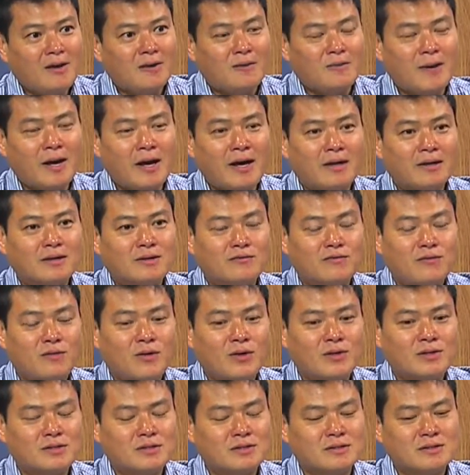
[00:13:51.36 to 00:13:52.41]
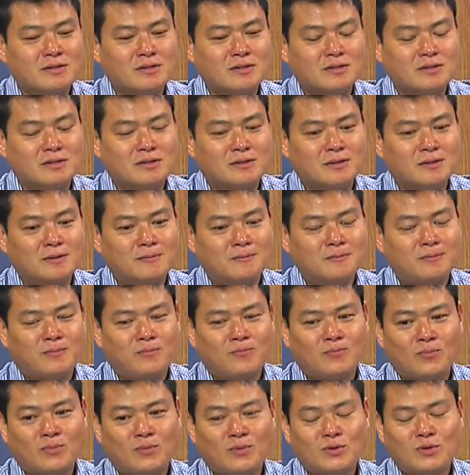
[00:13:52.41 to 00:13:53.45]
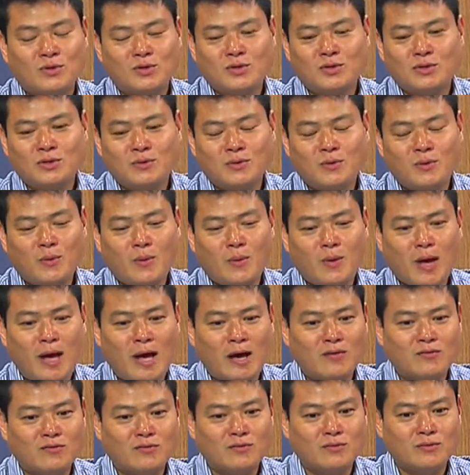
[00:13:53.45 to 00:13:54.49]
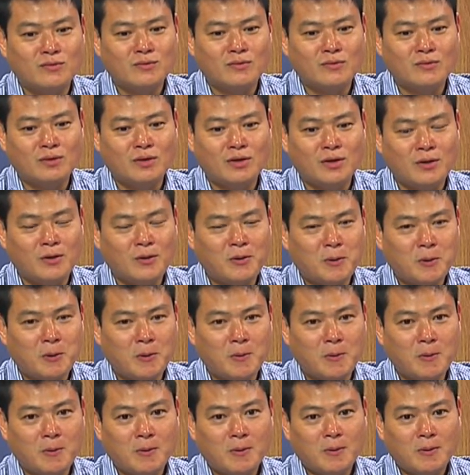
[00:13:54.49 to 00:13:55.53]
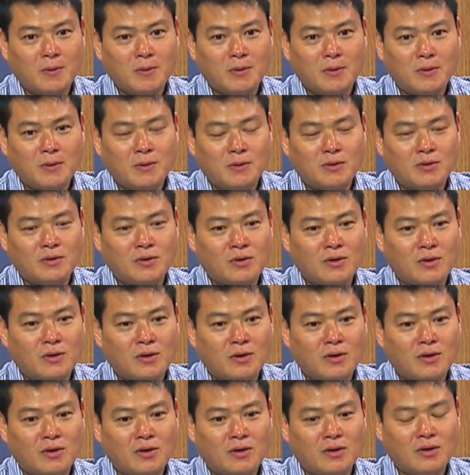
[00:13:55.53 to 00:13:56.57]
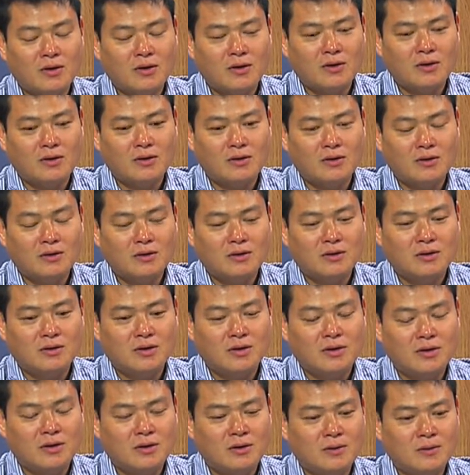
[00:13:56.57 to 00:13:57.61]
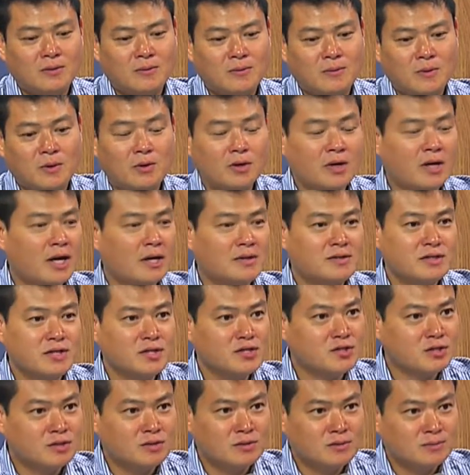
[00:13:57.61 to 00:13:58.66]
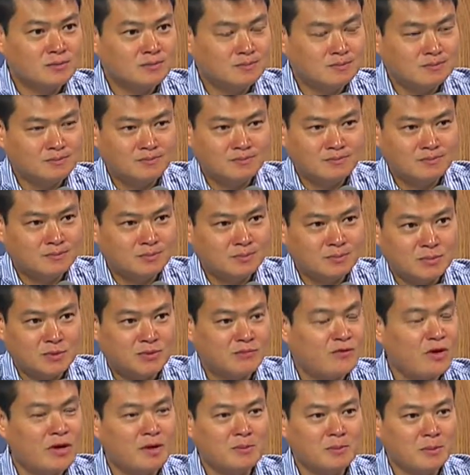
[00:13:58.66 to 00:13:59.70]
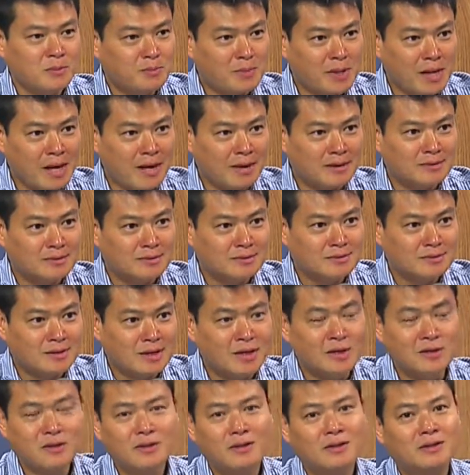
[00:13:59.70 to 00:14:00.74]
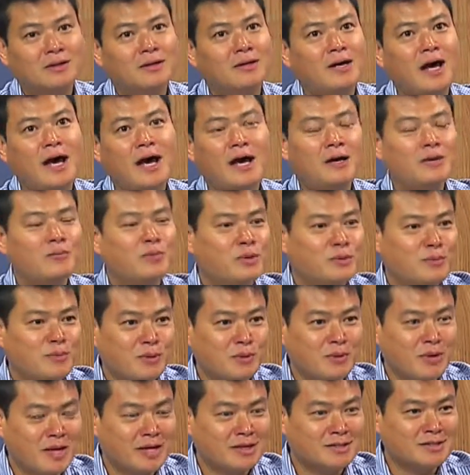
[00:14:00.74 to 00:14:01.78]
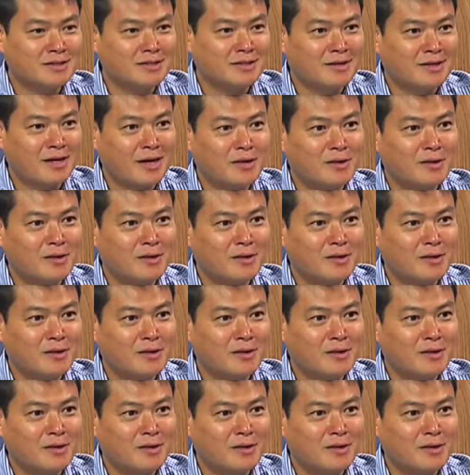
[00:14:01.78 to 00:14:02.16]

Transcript: Right? For instance, do you have to know your organization development plan? Are you gonna hire people next year?